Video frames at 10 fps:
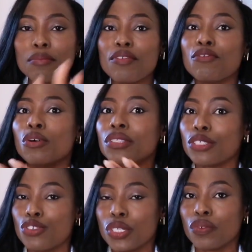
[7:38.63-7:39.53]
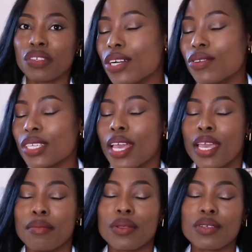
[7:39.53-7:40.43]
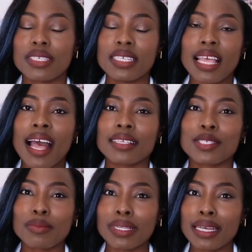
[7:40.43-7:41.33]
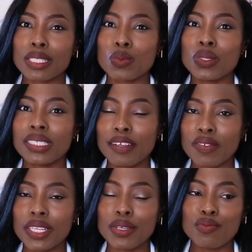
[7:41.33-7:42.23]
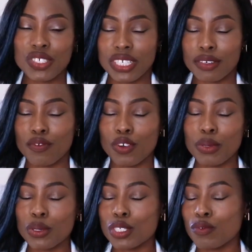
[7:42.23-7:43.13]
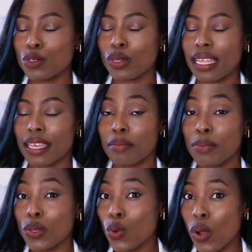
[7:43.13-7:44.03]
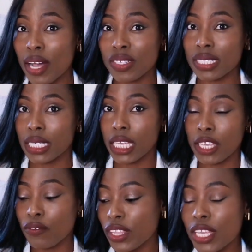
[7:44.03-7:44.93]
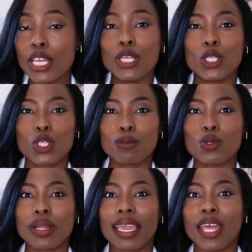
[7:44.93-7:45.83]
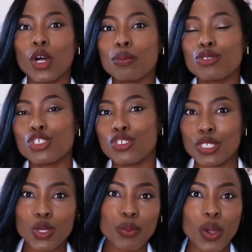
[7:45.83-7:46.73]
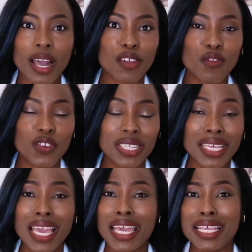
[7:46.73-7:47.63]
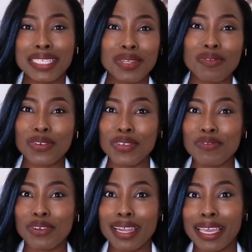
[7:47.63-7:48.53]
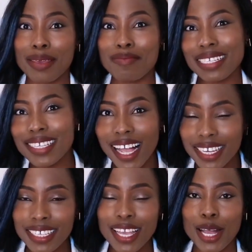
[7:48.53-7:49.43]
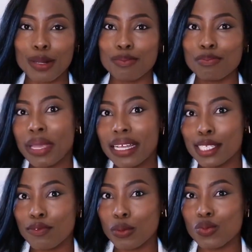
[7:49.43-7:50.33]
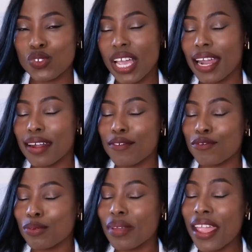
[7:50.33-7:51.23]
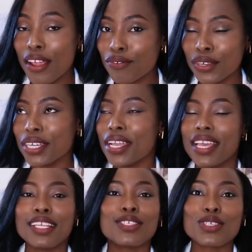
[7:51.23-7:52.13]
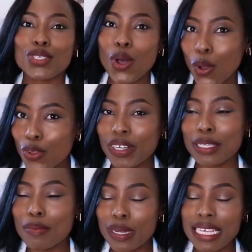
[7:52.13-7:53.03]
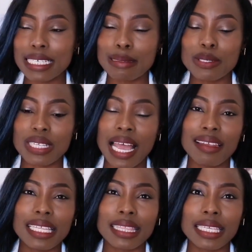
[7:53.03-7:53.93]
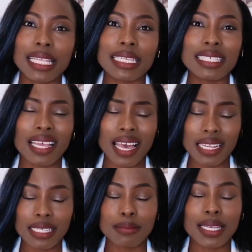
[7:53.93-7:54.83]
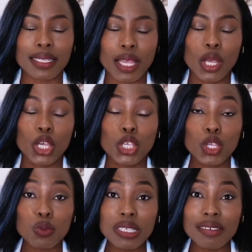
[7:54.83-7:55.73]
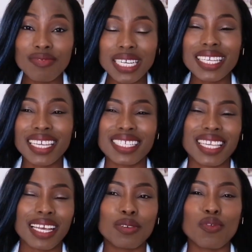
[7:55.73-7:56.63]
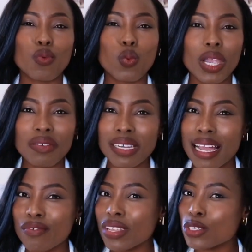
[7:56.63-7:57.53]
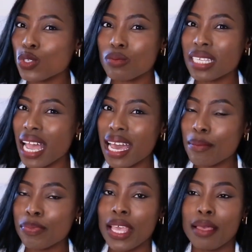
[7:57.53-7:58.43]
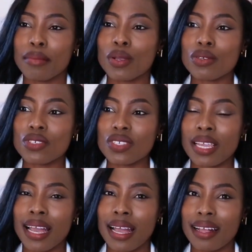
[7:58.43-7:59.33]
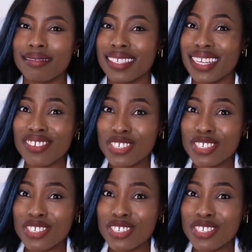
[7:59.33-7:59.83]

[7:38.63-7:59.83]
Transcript: before the trend of the heels because these are something that we definitely reach out for because if you want to like maybe go out in the evening something to like help dress up your outfit instead of going for like a metallic um, pants from zara from every it's just all over the place but i really think that these are items that you will really get tired of wearing after some time because yeah they are